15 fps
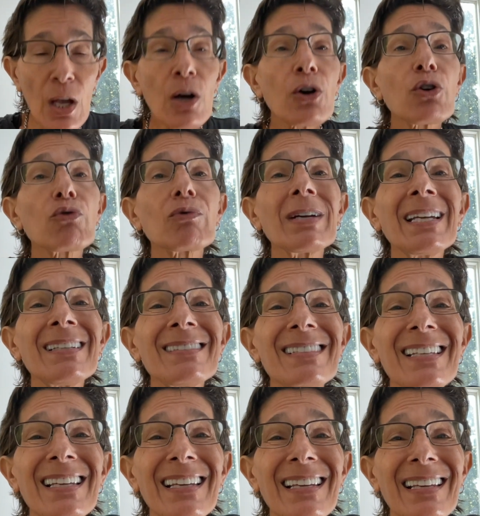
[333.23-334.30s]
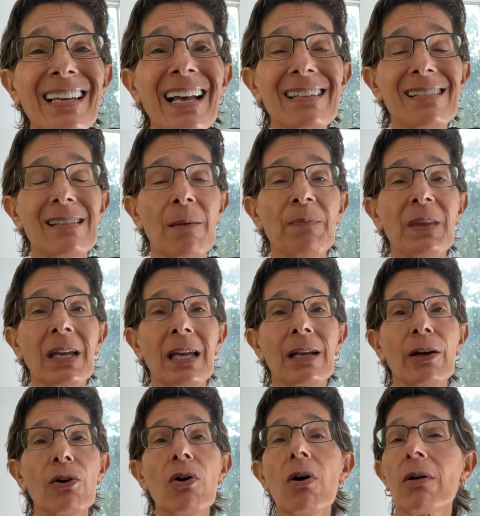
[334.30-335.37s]
Green tea has something in it
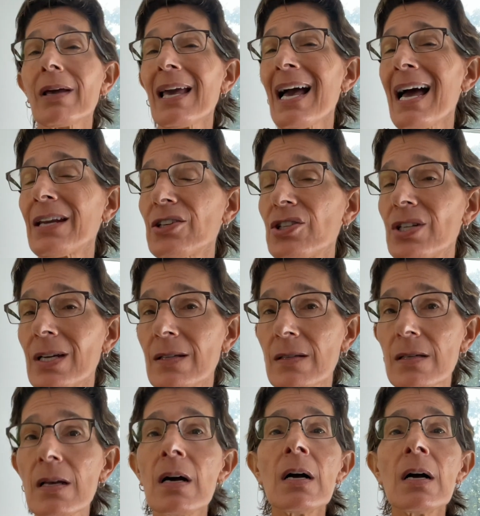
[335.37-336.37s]
called catechins.